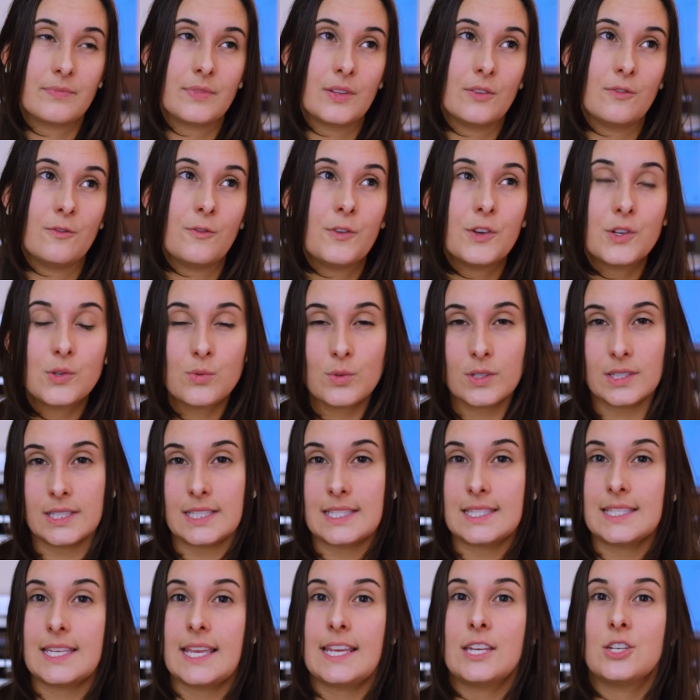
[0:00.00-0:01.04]

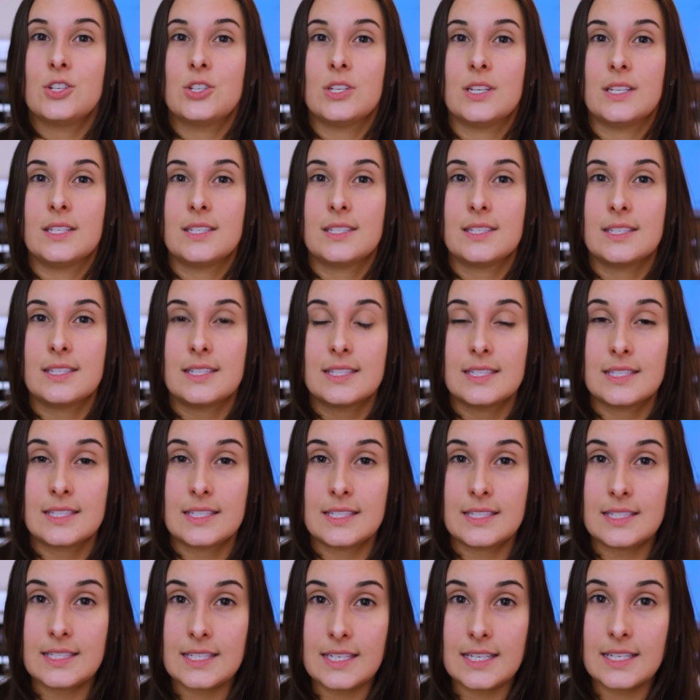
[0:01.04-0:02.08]
visualizations, this
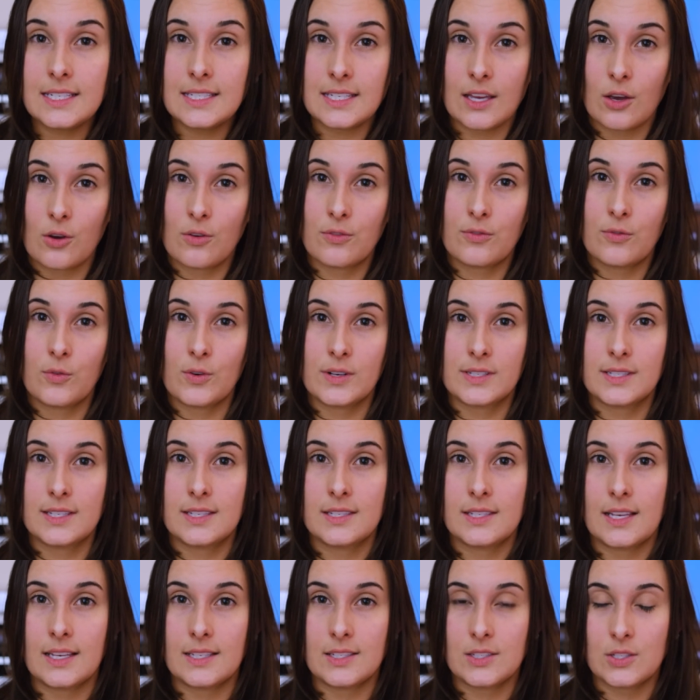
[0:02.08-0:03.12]
detail
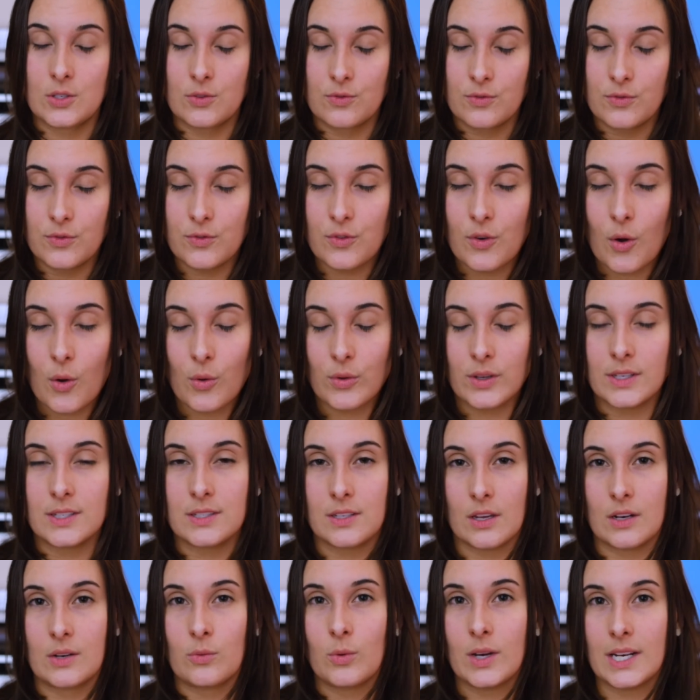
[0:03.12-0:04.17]
forces us to focus
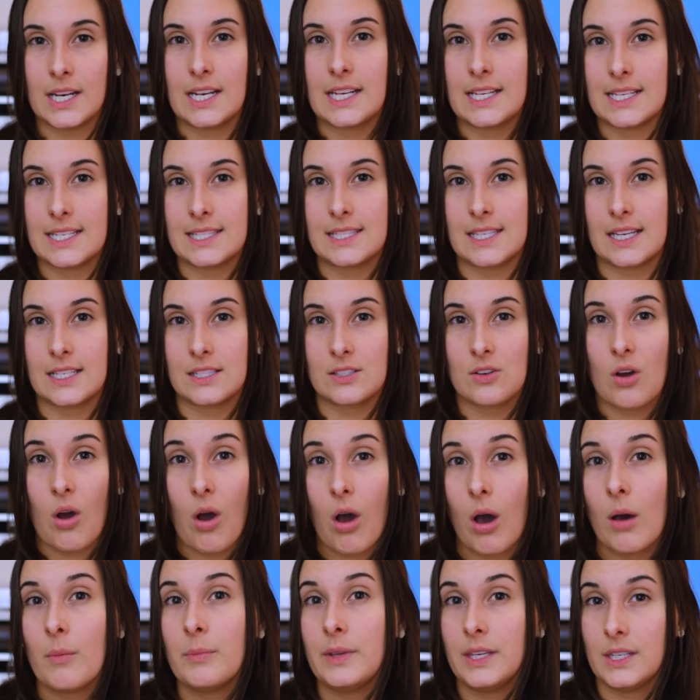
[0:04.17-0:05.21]
on what it is that's
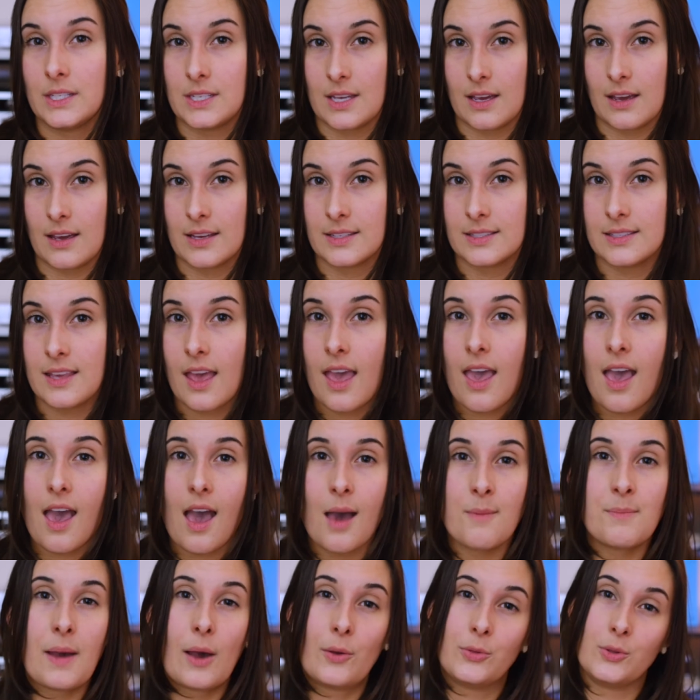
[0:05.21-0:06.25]
calming to us
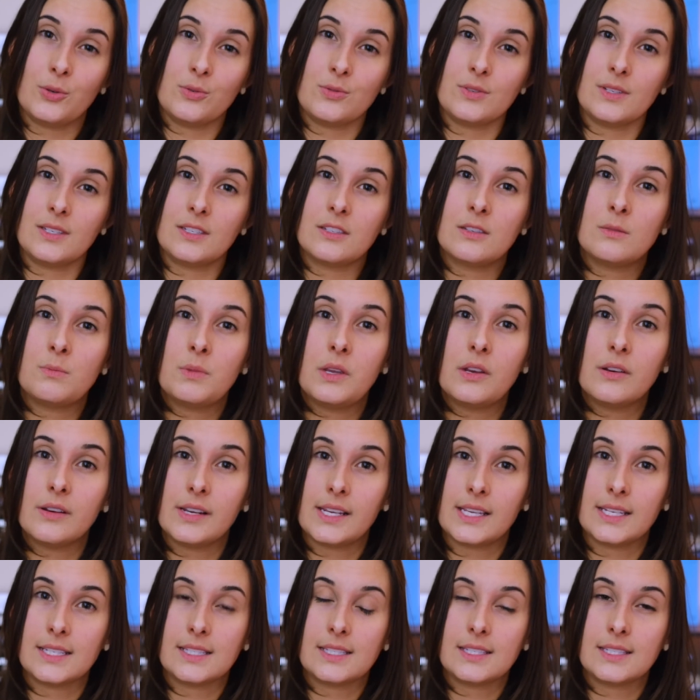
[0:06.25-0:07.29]
about those
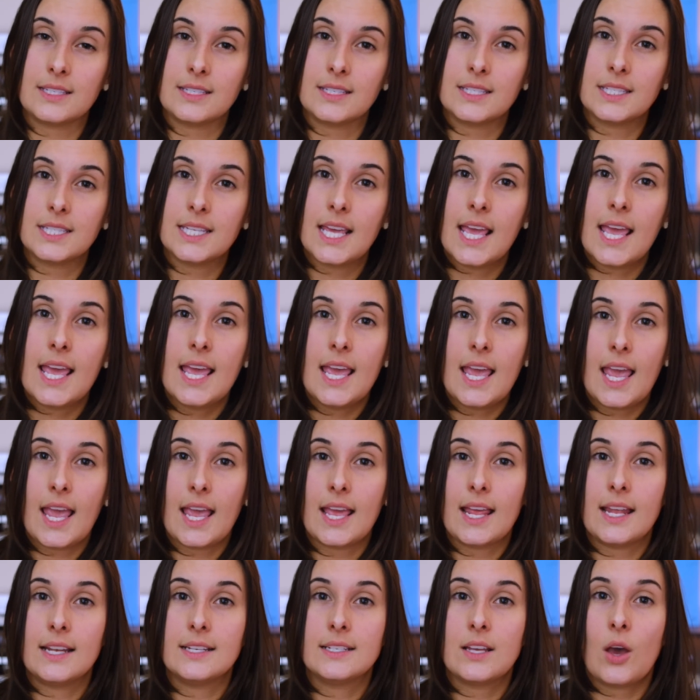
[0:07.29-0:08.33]
experiences,
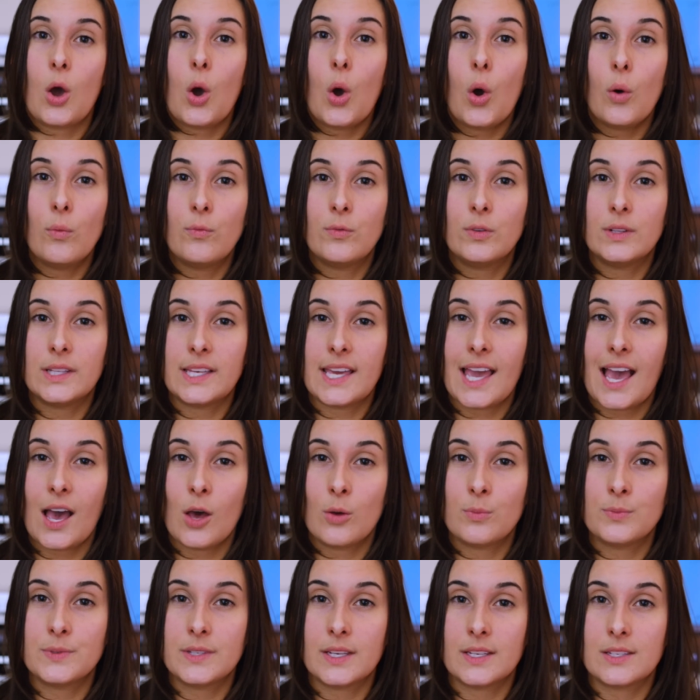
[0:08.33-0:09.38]
and hopefully
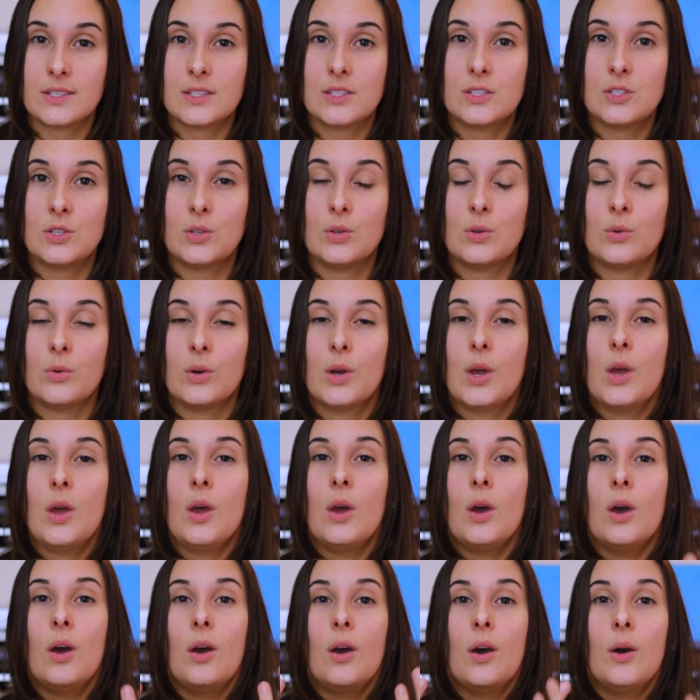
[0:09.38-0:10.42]
helps us to
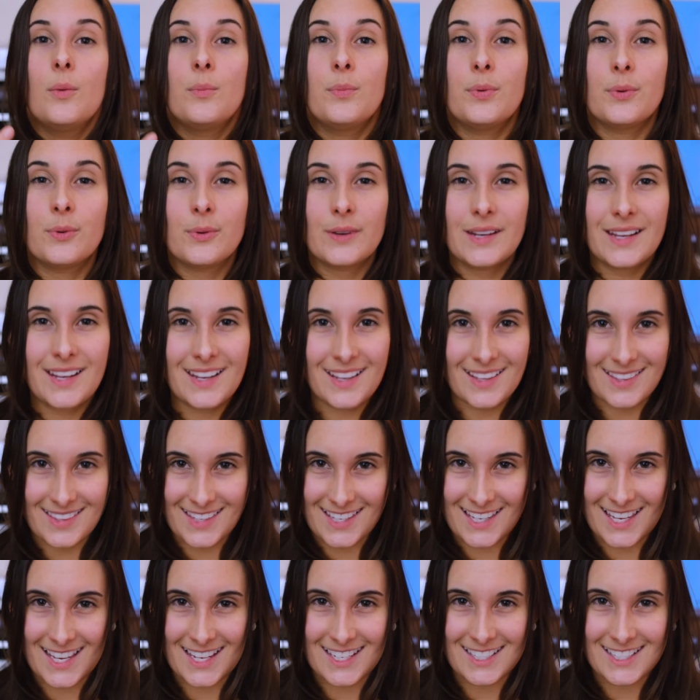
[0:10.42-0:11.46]
breathe
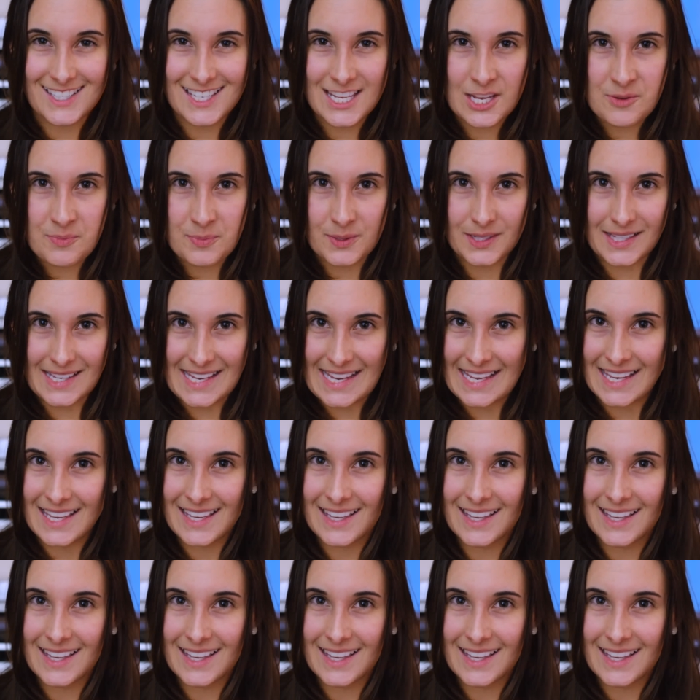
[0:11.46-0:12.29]
again deeply